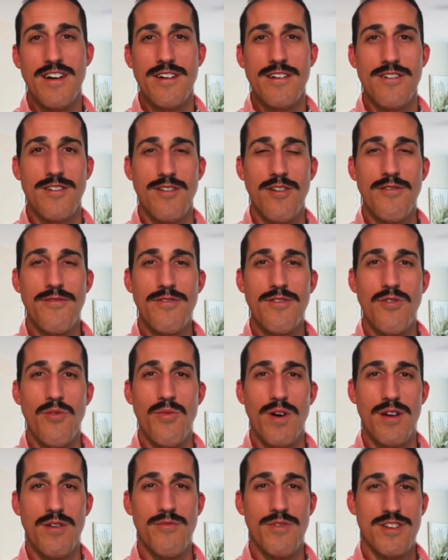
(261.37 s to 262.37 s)
go for a
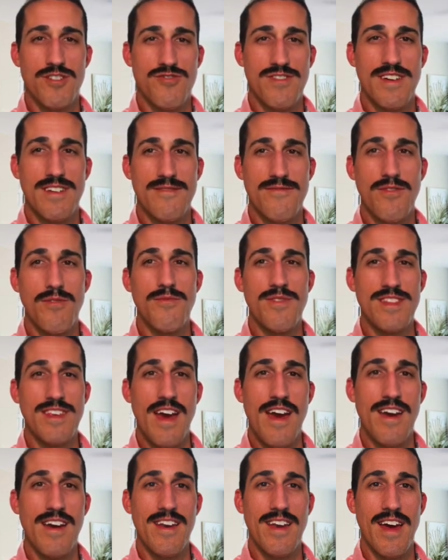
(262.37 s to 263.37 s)
1-to-1 transfer with
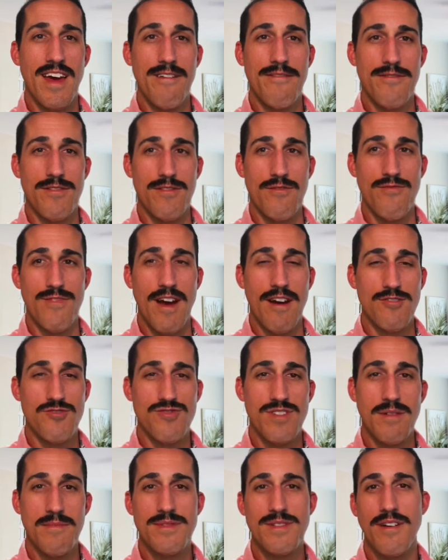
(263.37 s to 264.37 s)
ANA for the round
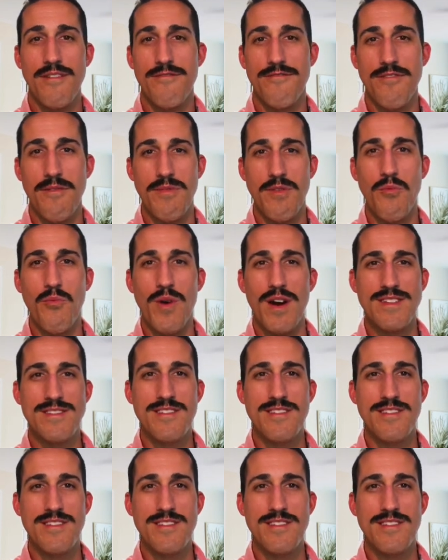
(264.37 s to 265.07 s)
trips from the West